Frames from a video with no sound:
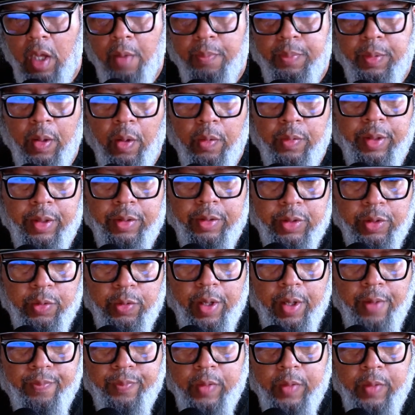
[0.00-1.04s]
uploaded to
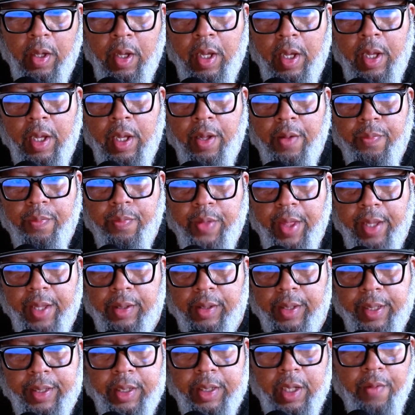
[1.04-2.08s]
it, then
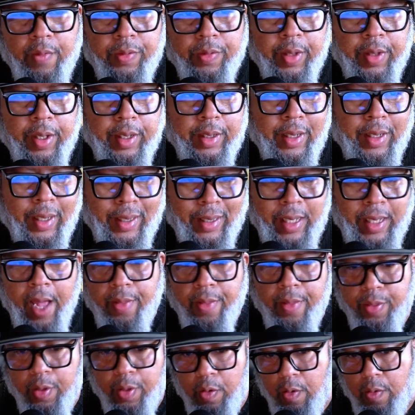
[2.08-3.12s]
link everything
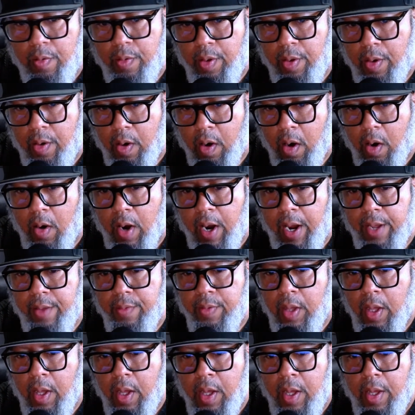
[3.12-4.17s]
together. All right.
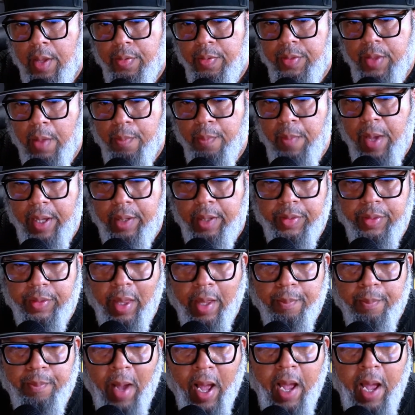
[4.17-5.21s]
Then make
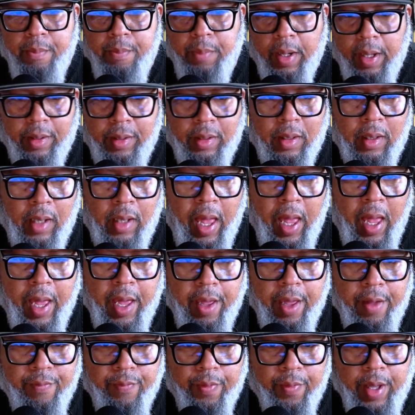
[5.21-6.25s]
the buy button
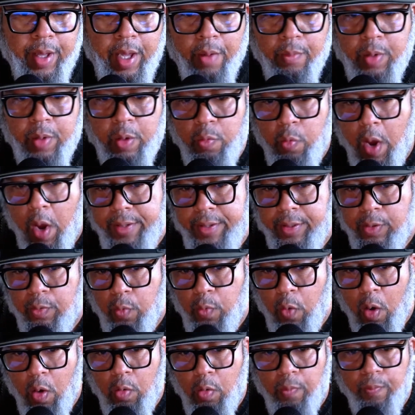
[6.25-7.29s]
live, and we're ready to
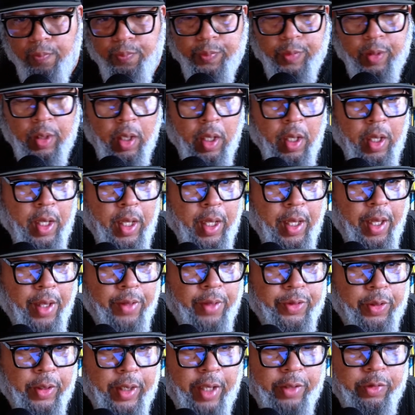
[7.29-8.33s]
roll. And
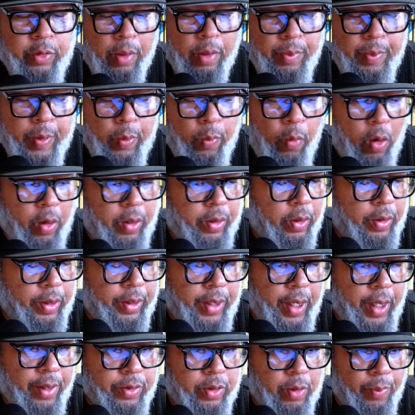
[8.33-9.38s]
so that's what I'm gonna be working on
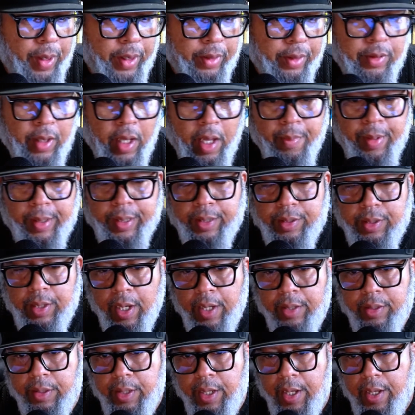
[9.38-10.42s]
today. So by the time I get
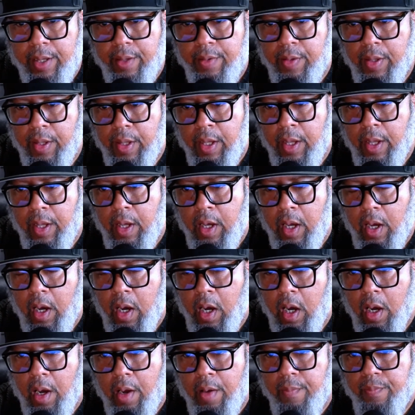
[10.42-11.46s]
done today,
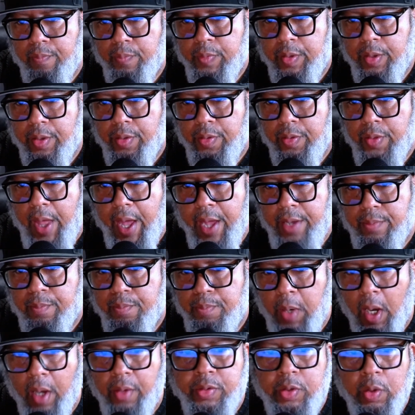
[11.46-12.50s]
that
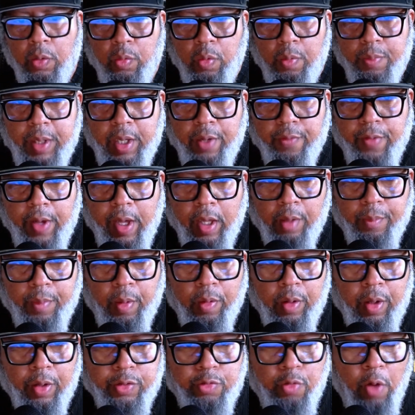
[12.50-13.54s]
bundle will be available
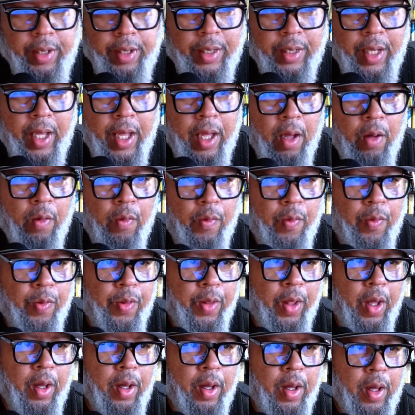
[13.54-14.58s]
because right now
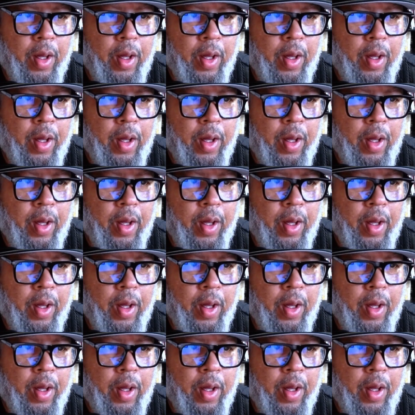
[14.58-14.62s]
the